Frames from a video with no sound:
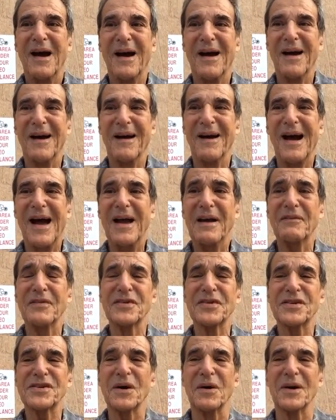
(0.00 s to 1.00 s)
Uh, I even
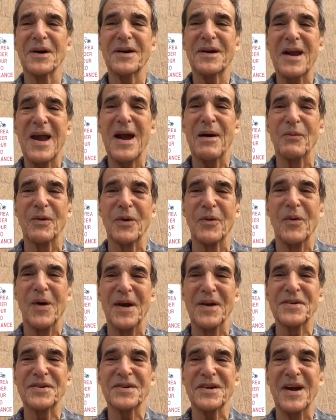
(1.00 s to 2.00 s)
stole a camera
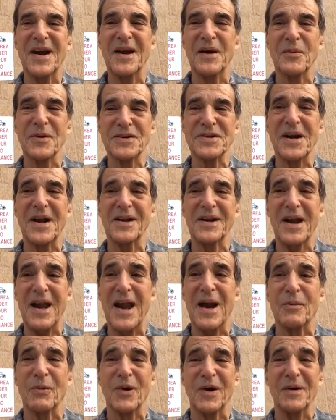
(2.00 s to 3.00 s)
once, and it was on
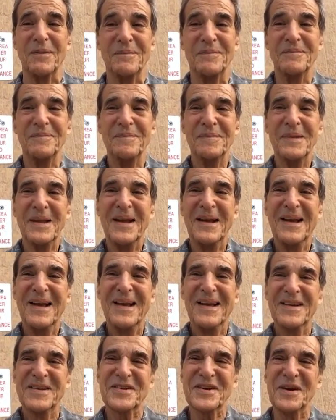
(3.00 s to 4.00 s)
camera.
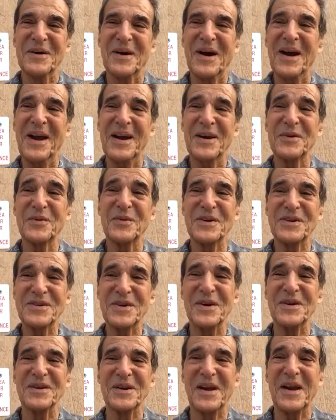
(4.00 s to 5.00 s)
So I had to
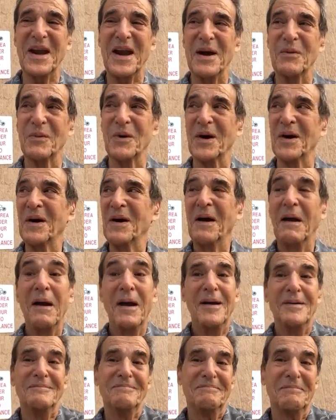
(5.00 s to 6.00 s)
return the camera
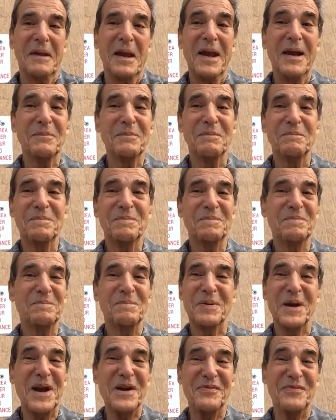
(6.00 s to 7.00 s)
and
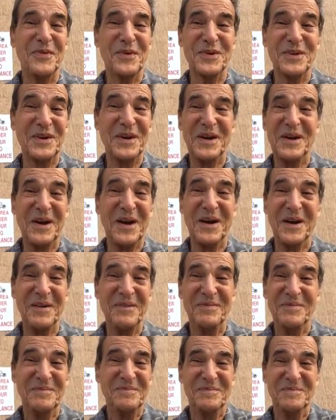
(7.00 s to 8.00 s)
pay for the uh,
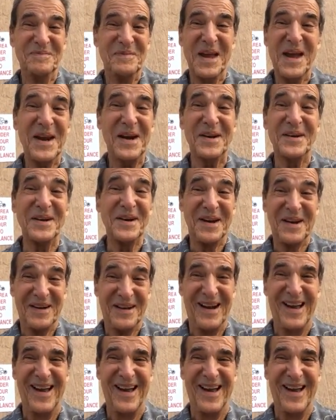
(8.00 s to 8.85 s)
editing.